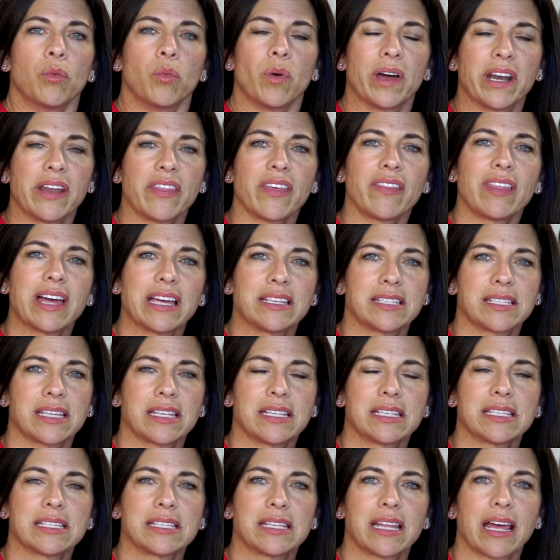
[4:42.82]
One of the
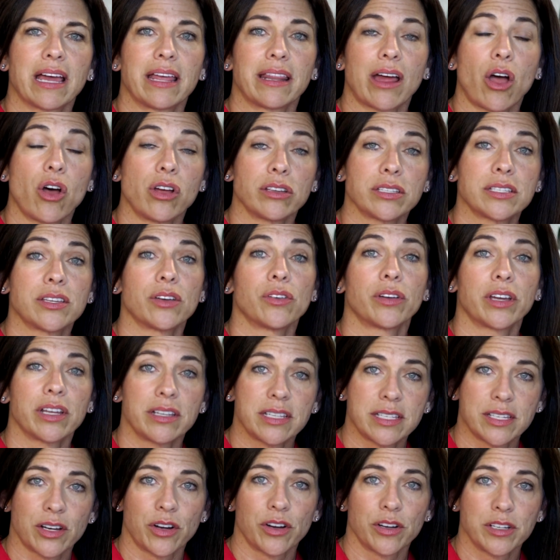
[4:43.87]
lessons that also
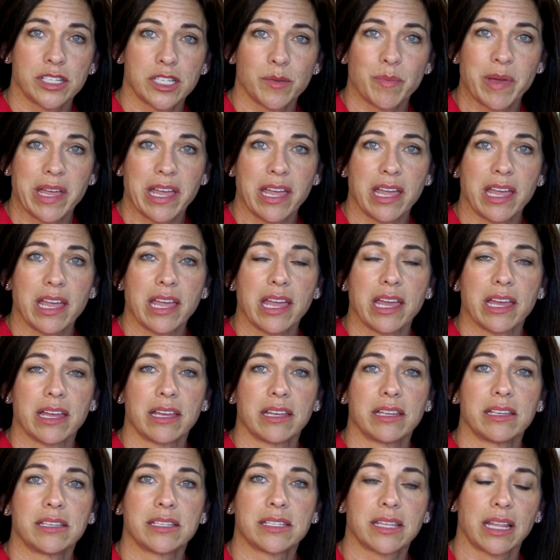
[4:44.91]
concerns me
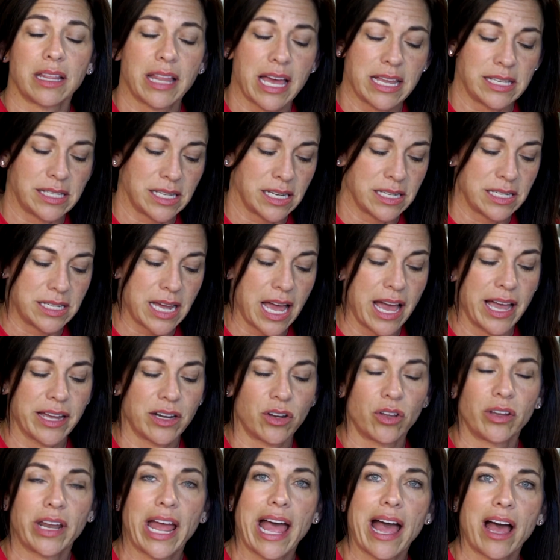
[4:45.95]
is the lesson
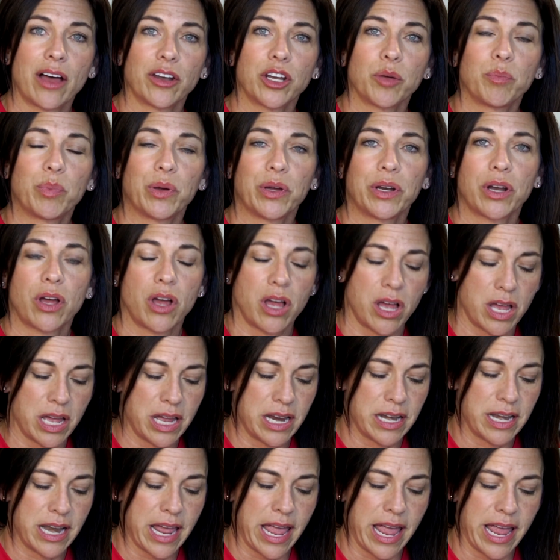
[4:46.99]
titled How to Put
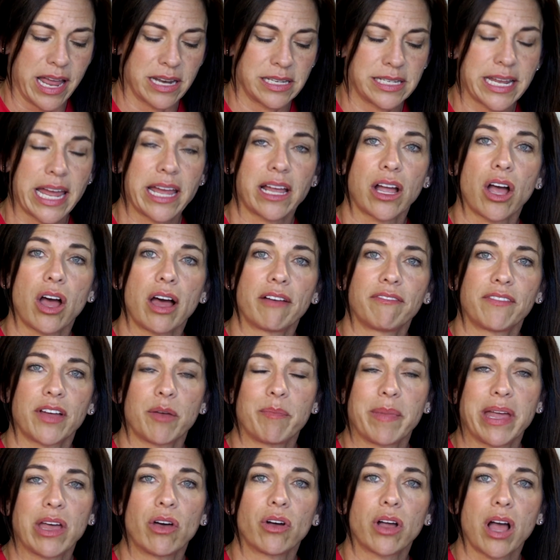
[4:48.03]
On and Take Off a
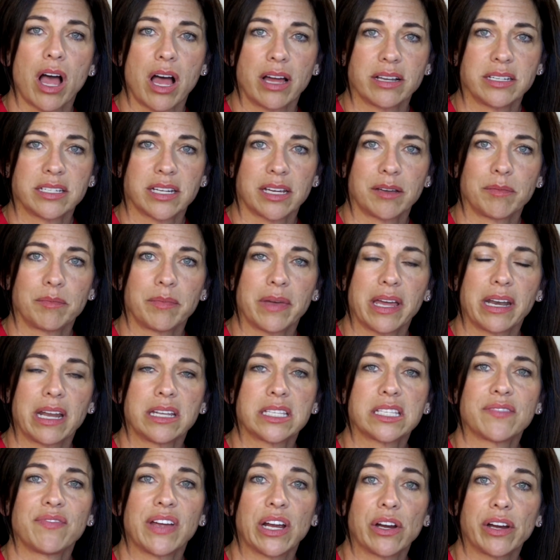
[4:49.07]
Male Condom. And
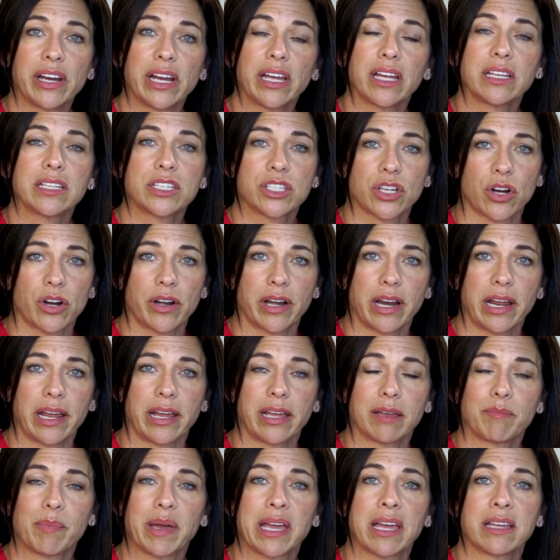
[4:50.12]
it's very
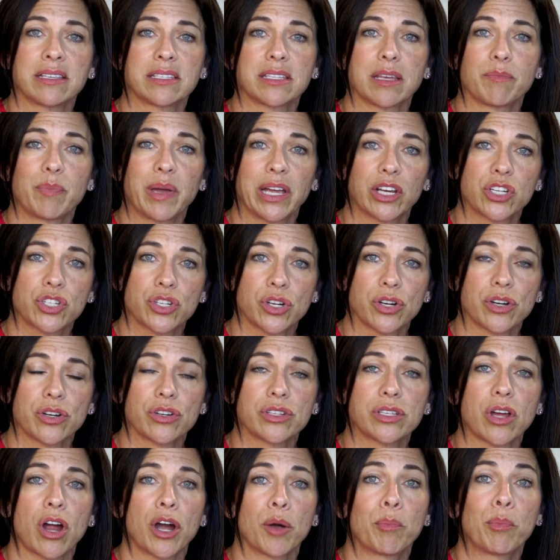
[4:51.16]
concerning because the
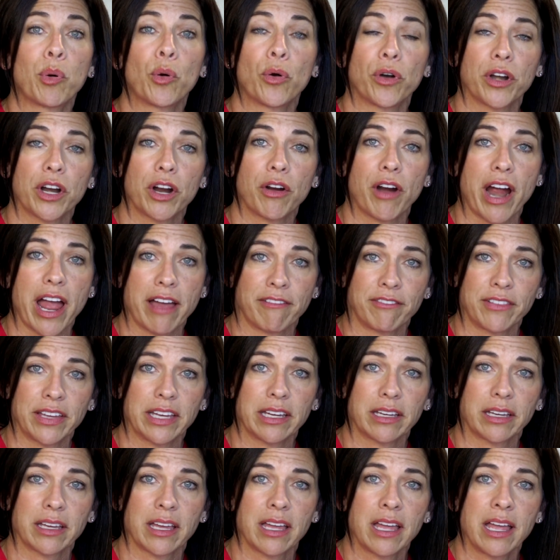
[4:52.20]
pictures are
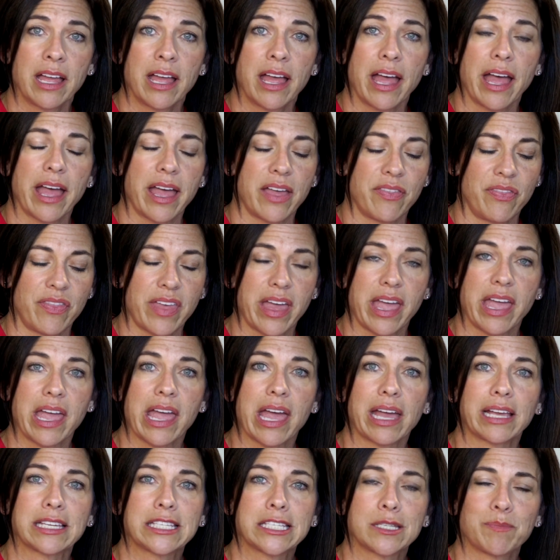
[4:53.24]
pornographic and they
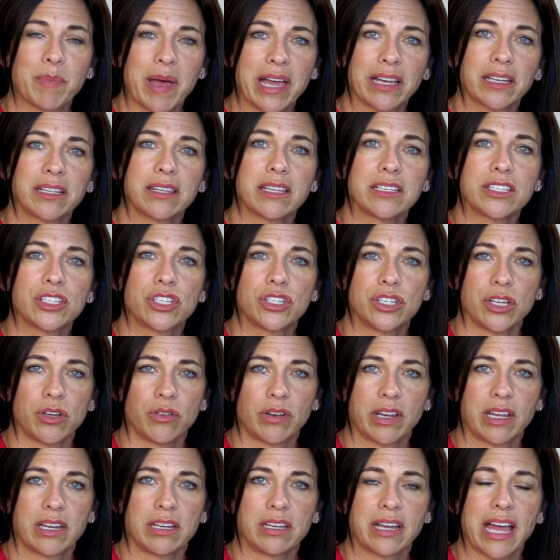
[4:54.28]
expect the
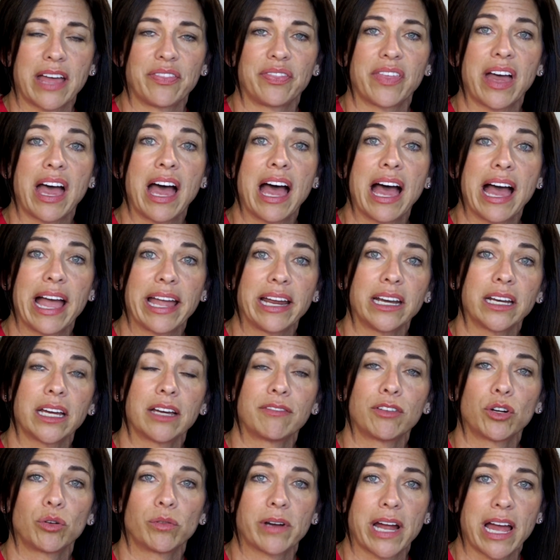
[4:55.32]
student at the height
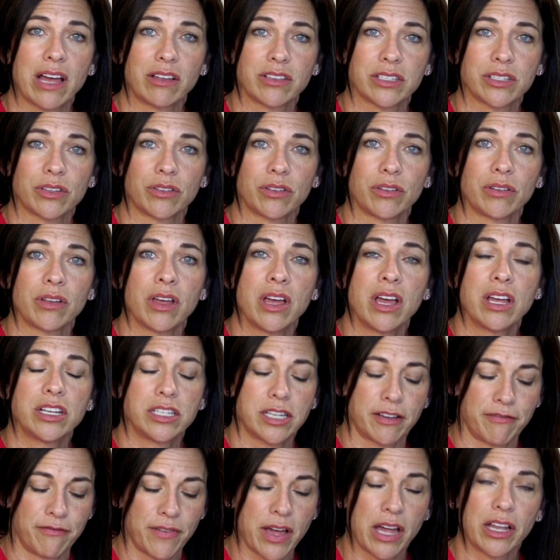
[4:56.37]
of arousal
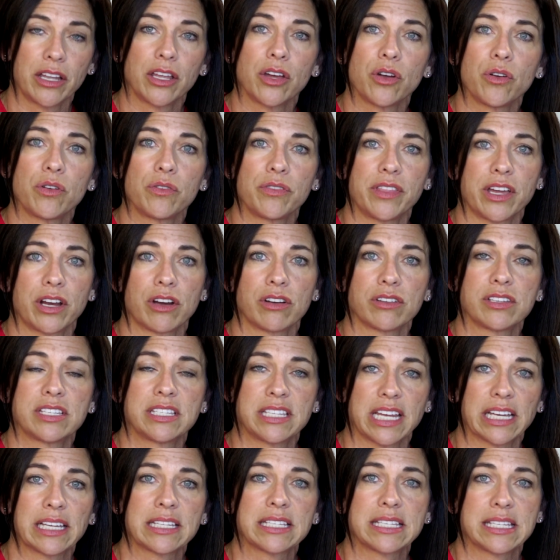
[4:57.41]
to follow their
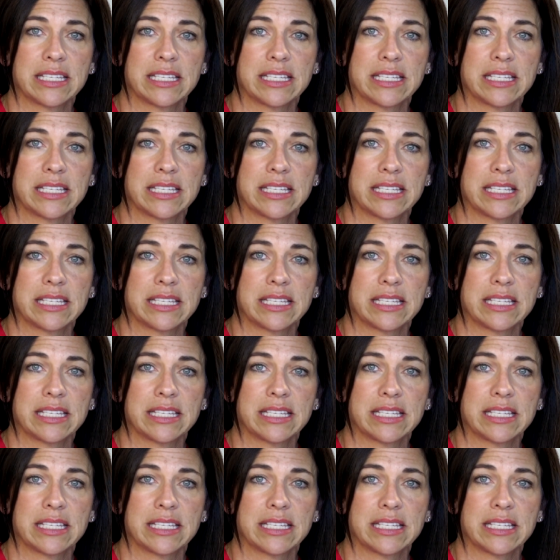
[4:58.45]
6